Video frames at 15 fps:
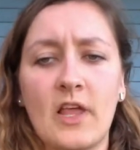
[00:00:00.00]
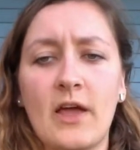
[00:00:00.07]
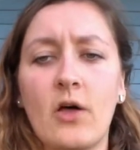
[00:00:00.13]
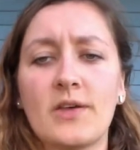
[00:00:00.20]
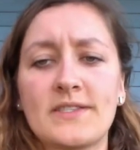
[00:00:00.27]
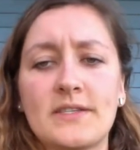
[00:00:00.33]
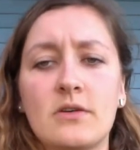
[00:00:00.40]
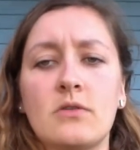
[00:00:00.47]

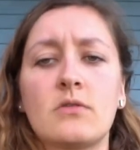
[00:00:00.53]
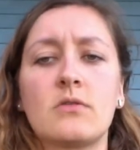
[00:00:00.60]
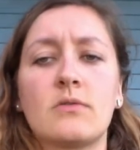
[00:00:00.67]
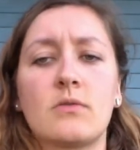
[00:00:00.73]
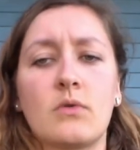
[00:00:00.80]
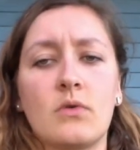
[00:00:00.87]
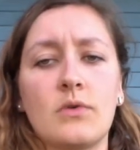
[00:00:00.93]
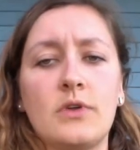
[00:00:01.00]
Also,
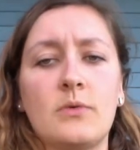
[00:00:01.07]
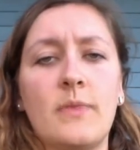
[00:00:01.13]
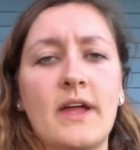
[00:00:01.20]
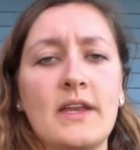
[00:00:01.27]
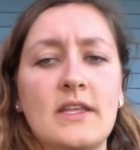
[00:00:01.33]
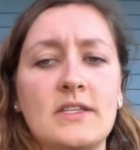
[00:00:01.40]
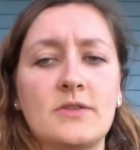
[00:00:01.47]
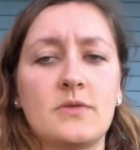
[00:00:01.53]
you
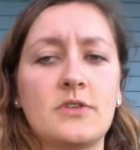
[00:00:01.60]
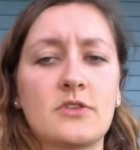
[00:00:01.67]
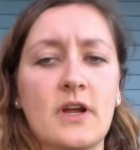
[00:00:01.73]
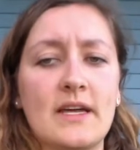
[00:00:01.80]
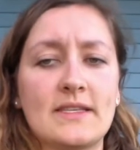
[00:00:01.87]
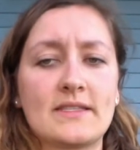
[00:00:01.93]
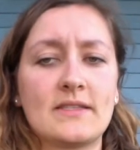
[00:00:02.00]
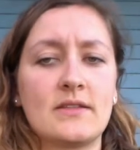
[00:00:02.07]
might need to
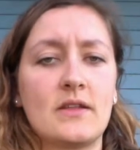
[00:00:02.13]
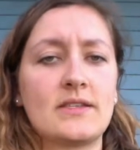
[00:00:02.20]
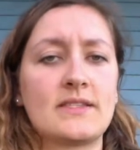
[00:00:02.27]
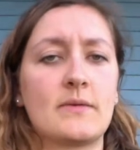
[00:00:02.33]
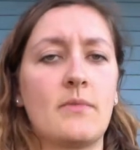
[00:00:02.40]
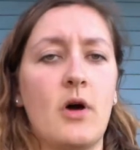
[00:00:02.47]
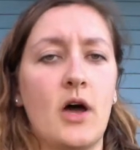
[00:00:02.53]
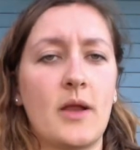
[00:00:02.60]
address
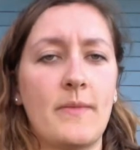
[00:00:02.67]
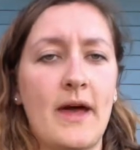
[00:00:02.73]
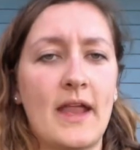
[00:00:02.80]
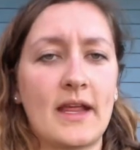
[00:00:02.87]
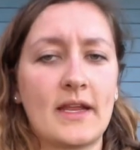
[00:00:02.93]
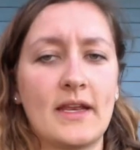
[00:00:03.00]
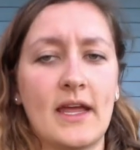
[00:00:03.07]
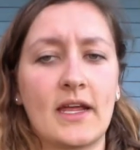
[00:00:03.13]
some
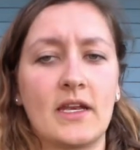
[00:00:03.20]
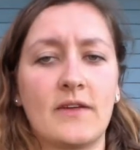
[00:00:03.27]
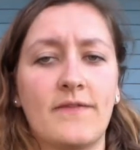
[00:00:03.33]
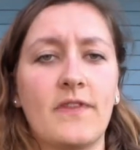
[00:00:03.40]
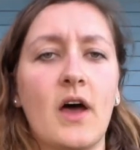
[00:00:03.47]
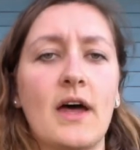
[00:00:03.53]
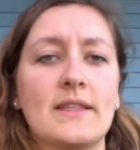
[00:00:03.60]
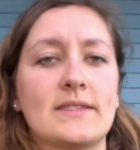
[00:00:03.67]
automatic negative
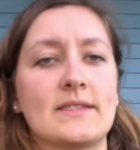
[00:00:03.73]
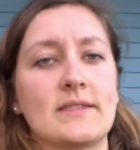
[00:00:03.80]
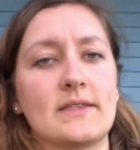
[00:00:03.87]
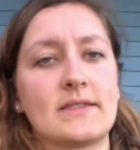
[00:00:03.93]
thoughts,